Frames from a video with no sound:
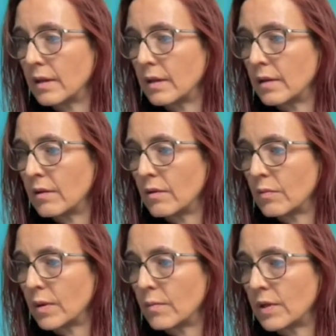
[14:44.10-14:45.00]
Here's
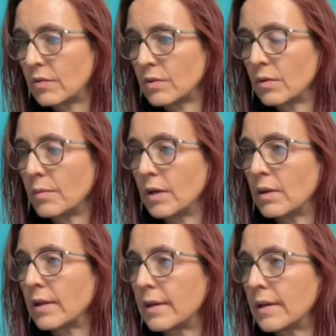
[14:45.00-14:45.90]
my metronome
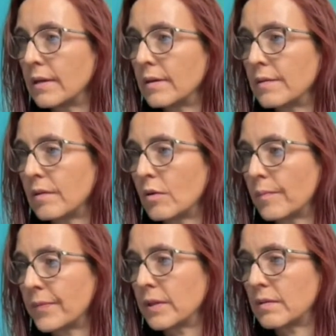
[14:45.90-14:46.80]
online. So
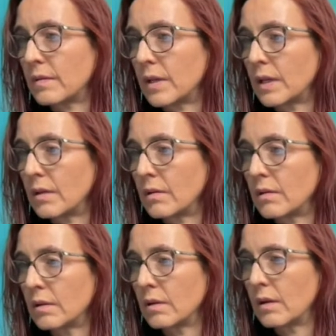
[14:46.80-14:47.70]
let's see.
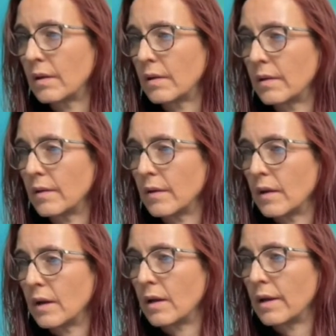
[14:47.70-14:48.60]

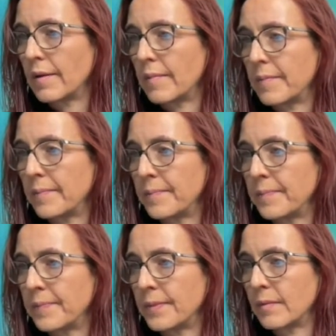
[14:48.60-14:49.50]
I'm
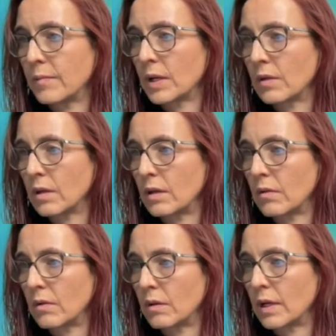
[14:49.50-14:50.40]
gonna go
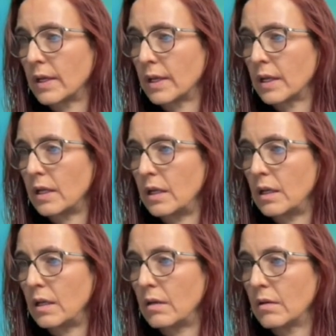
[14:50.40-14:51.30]
to like
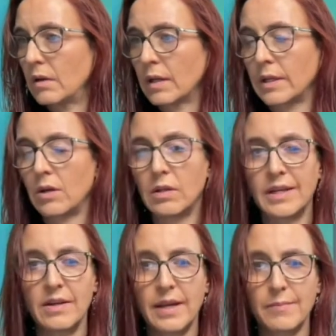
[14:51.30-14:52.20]
80. Can y'all
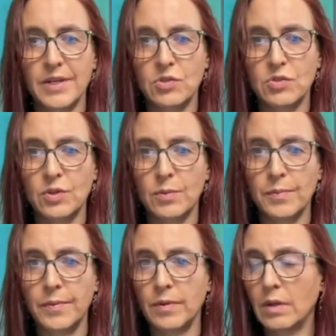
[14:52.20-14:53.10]
hear that metronome?
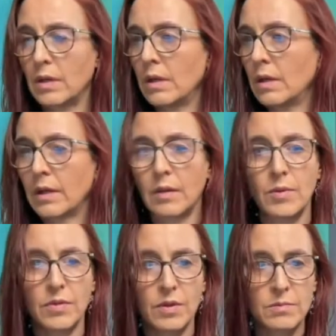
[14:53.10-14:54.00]
Give
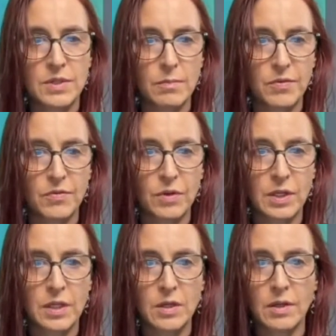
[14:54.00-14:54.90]
me a thumbs up if you
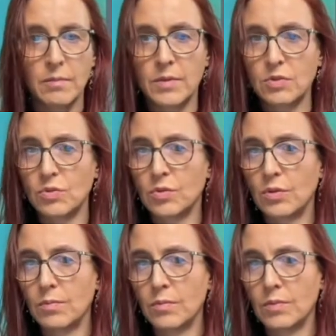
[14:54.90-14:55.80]
can hear that metronome.